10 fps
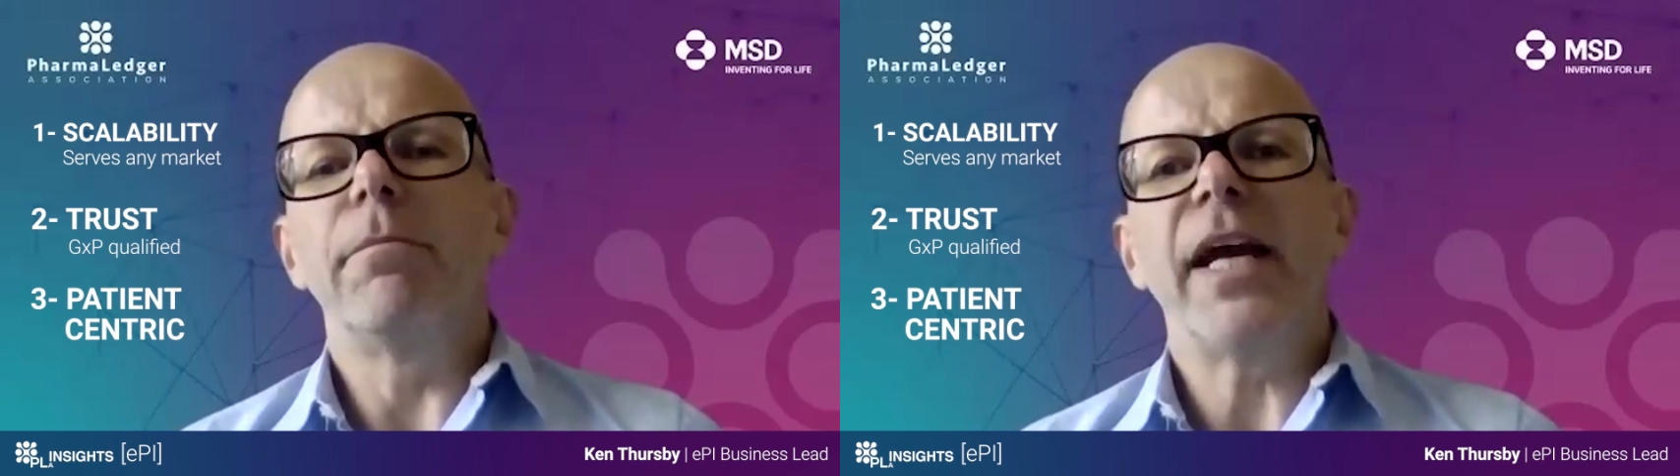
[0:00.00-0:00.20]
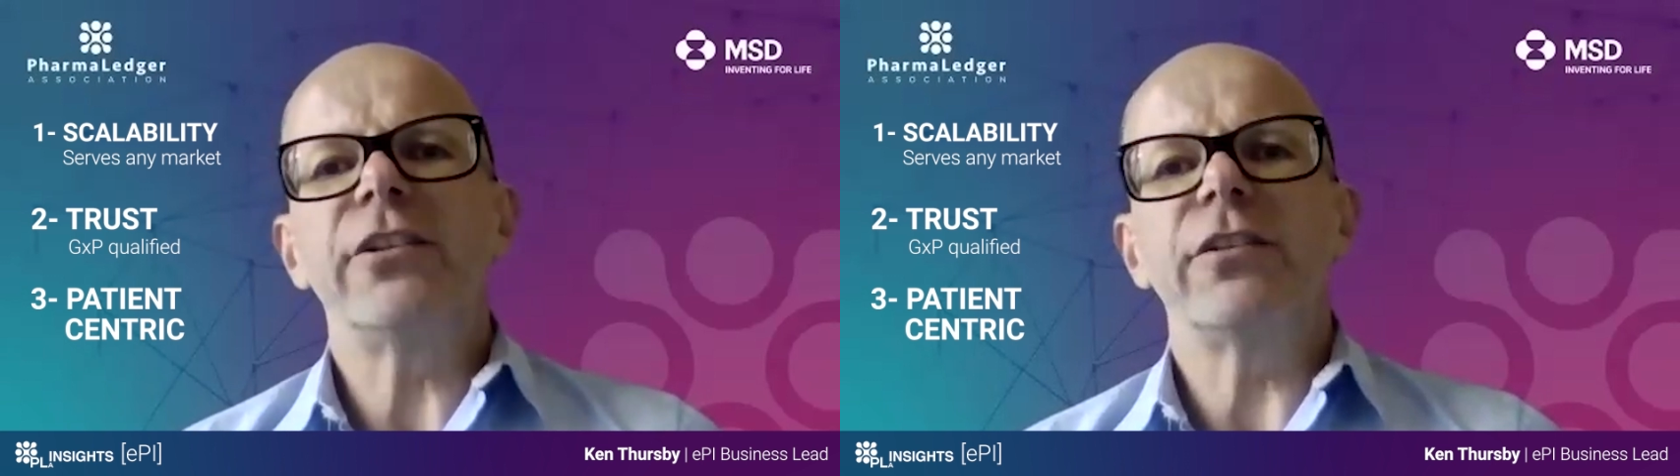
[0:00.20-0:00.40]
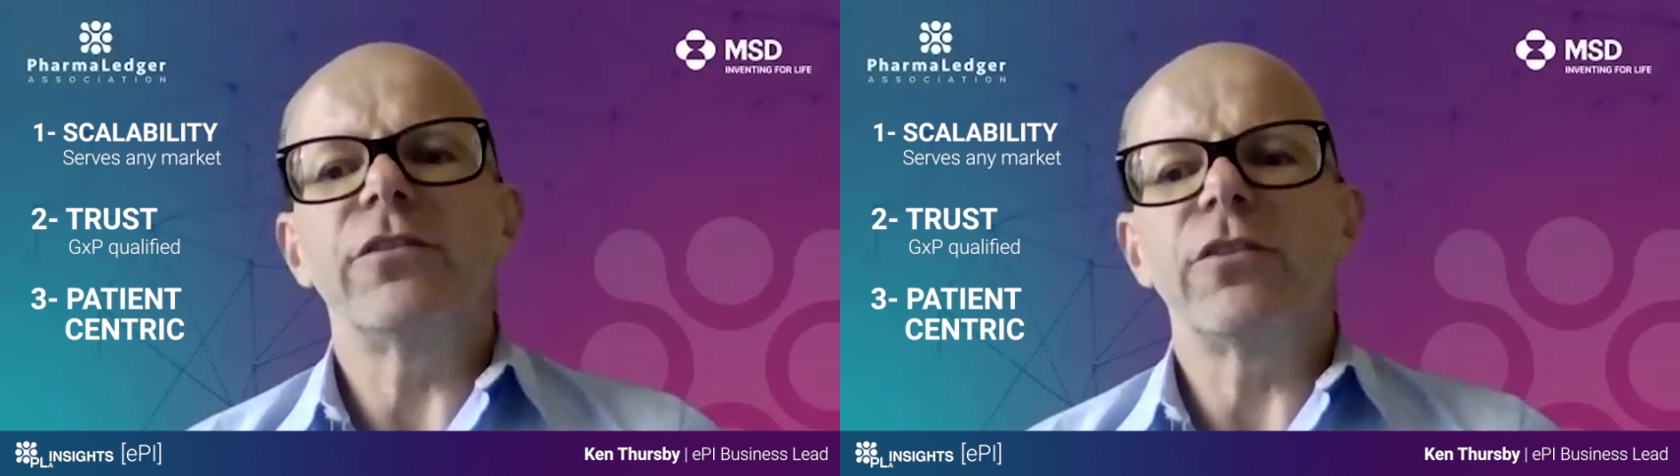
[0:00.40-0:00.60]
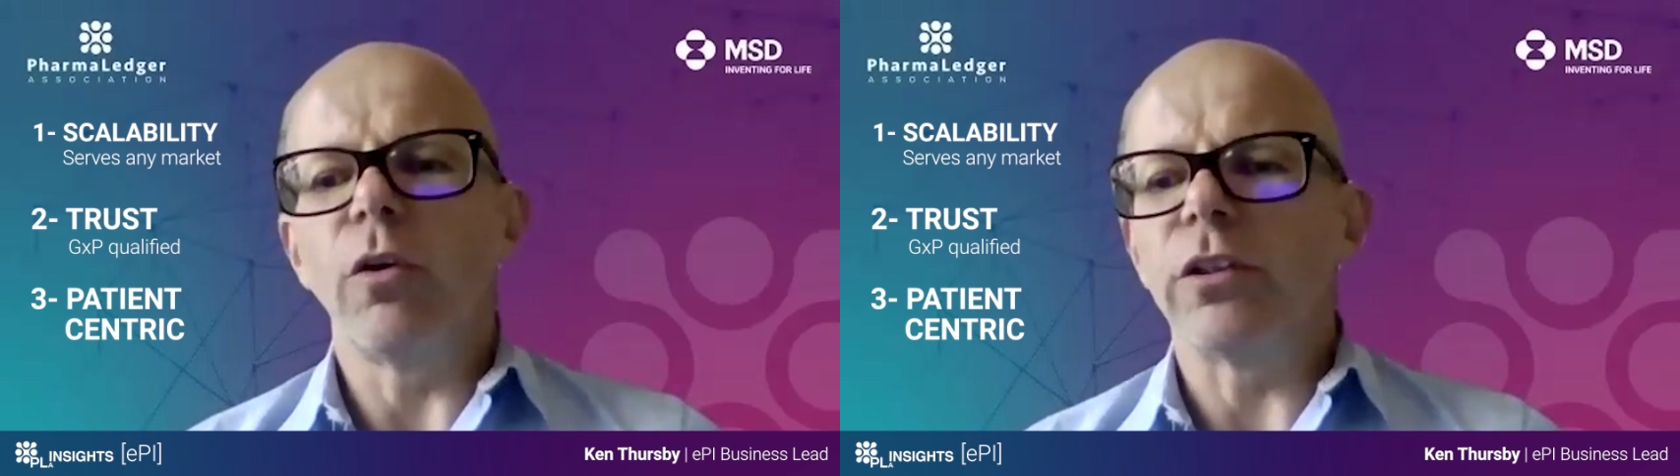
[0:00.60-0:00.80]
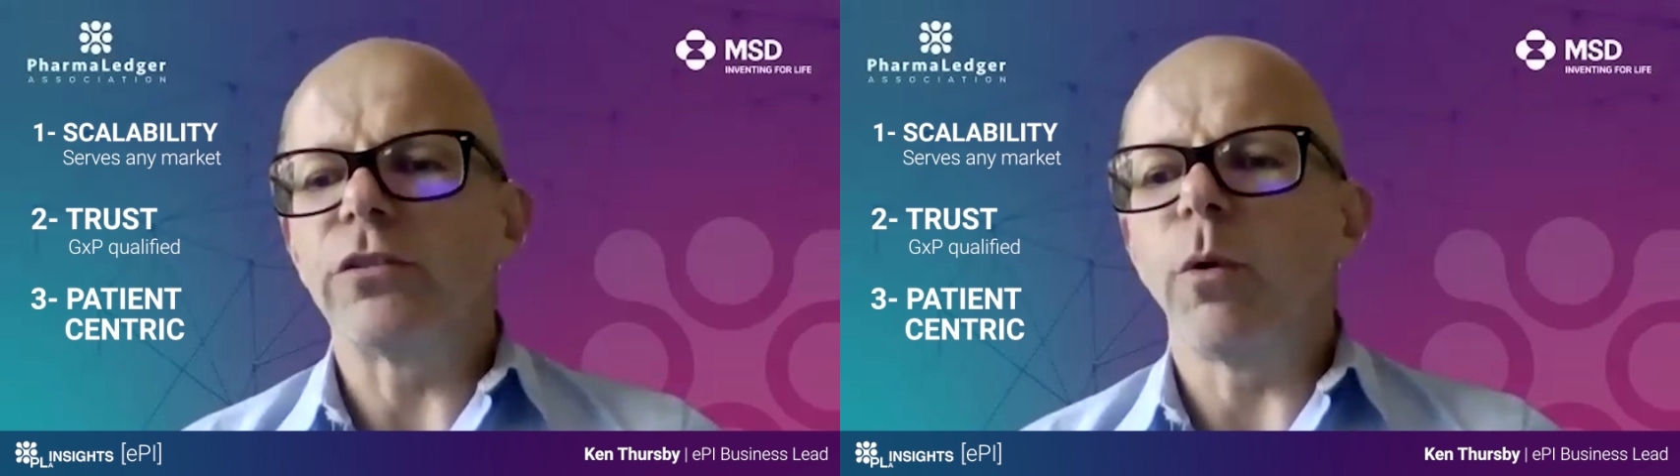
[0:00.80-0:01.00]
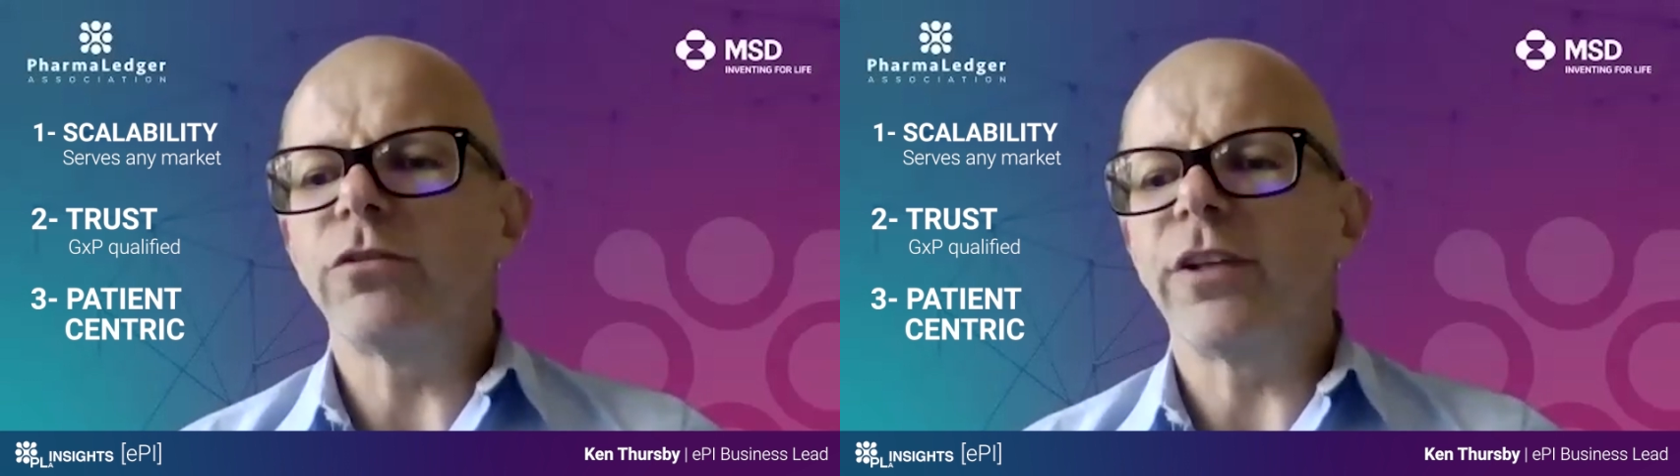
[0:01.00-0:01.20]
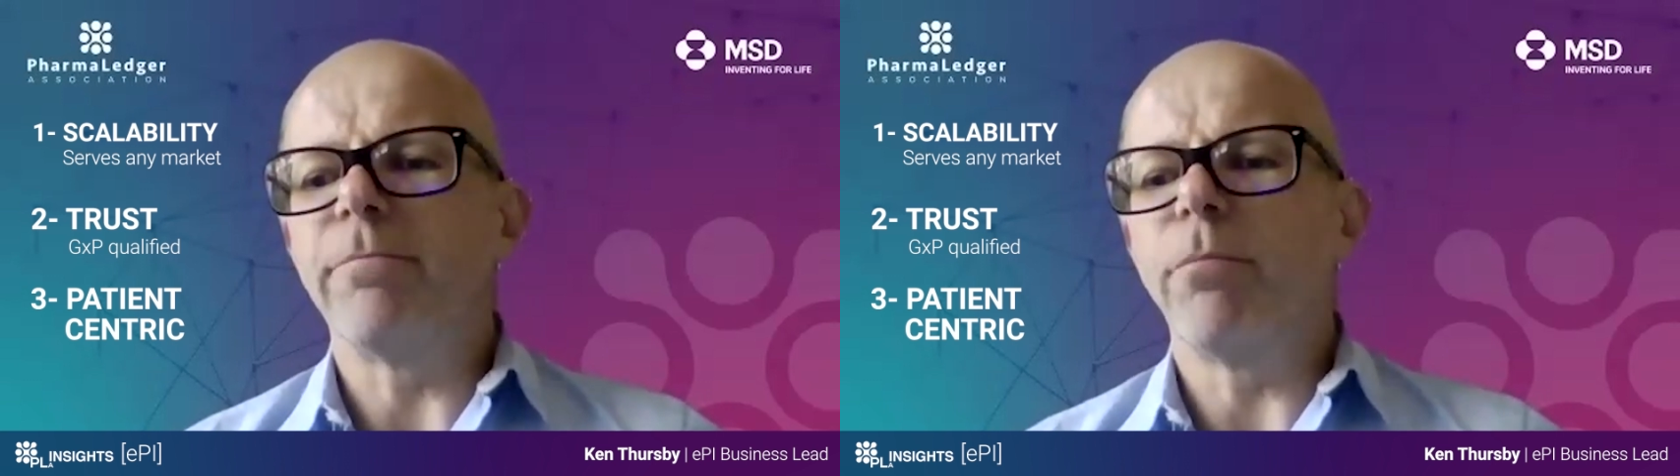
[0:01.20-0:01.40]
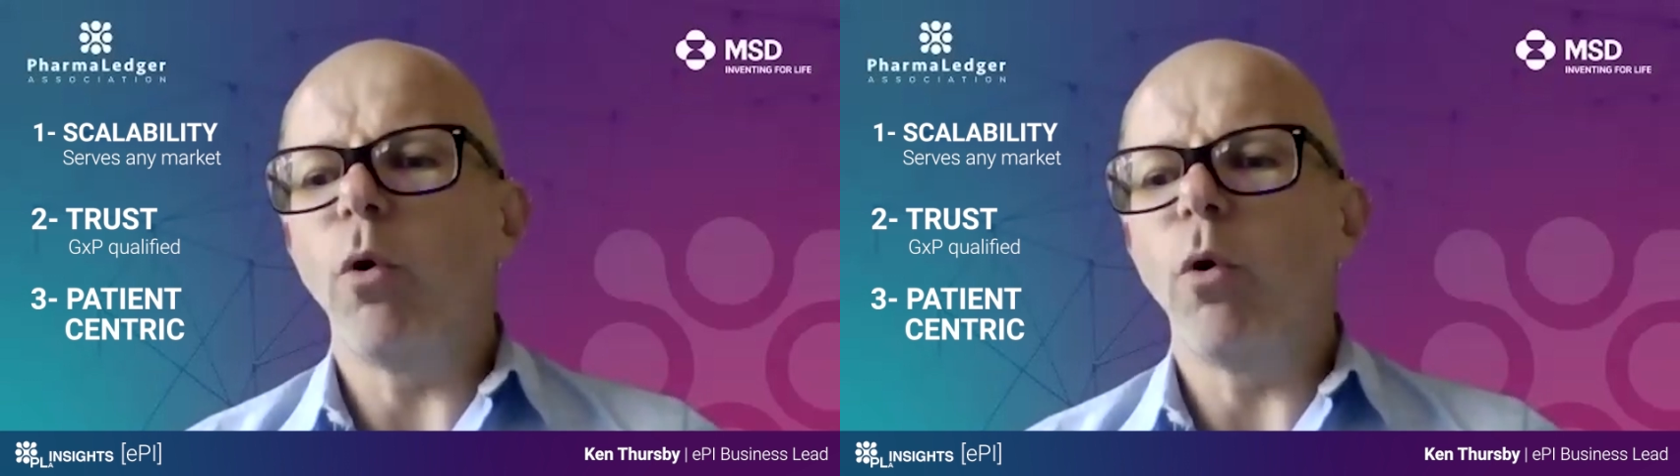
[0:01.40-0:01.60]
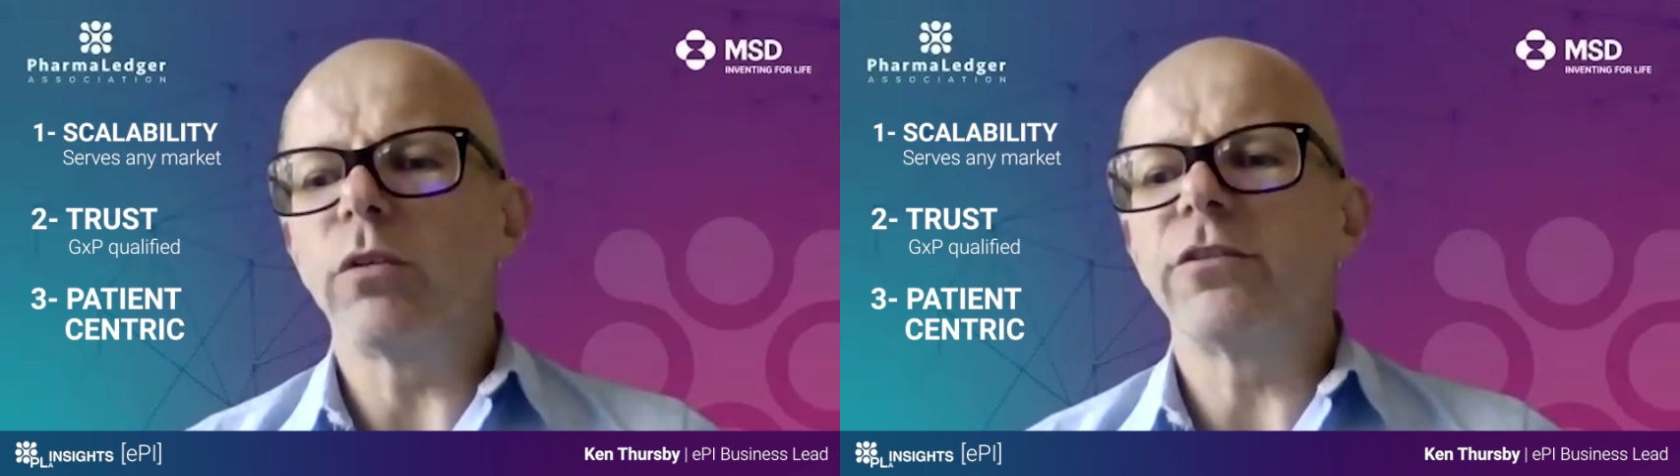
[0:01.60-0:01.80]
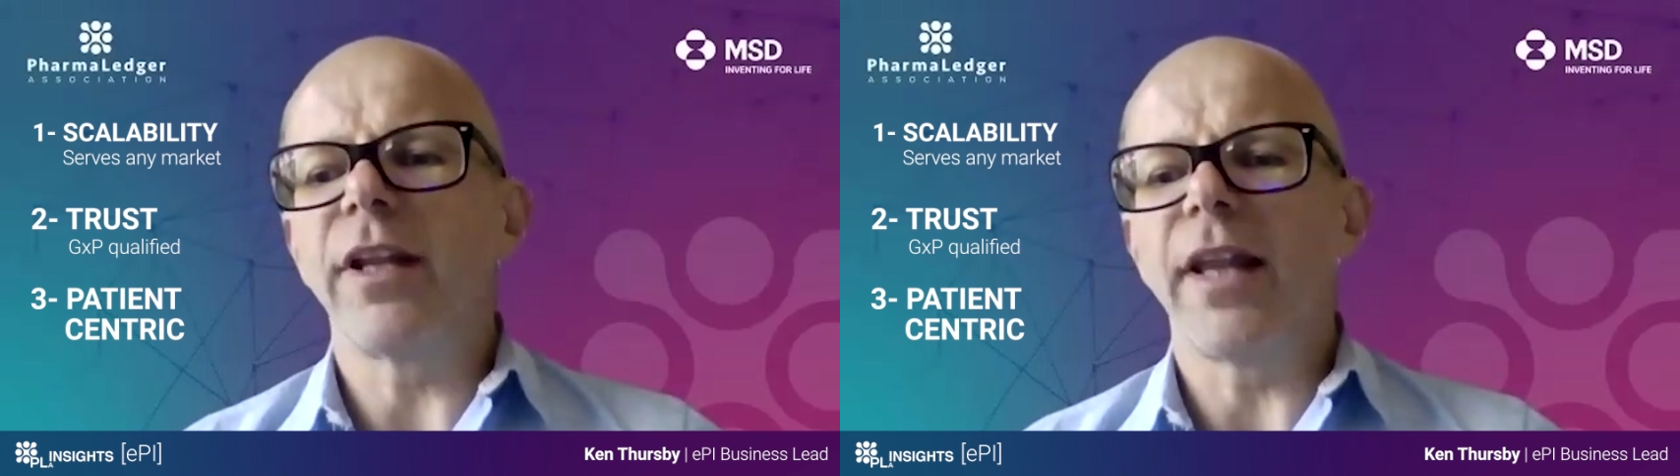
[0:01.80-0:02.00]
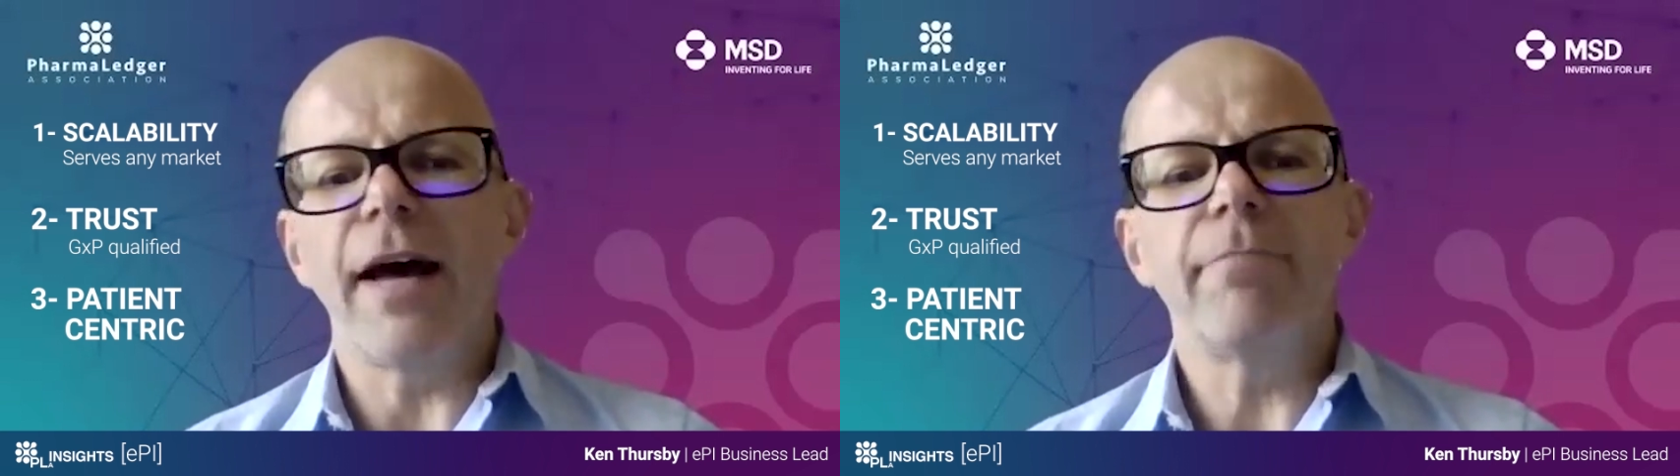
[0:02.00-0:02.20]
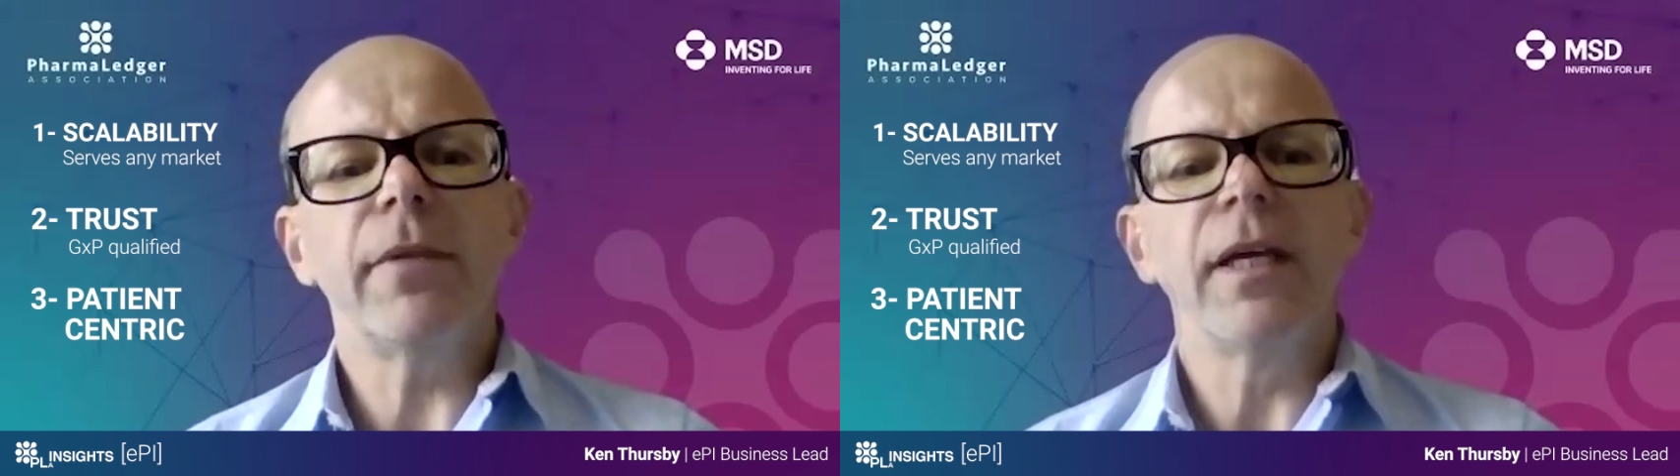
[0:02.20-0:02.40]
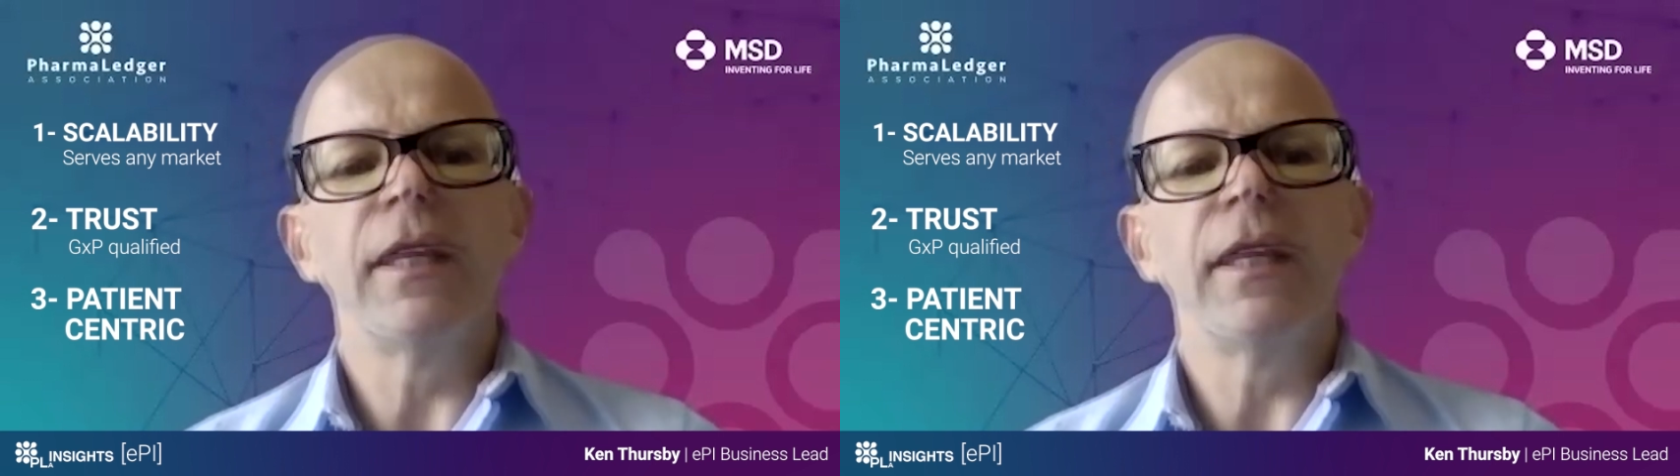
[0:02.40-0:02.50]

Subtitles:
Patients told us what's important to them,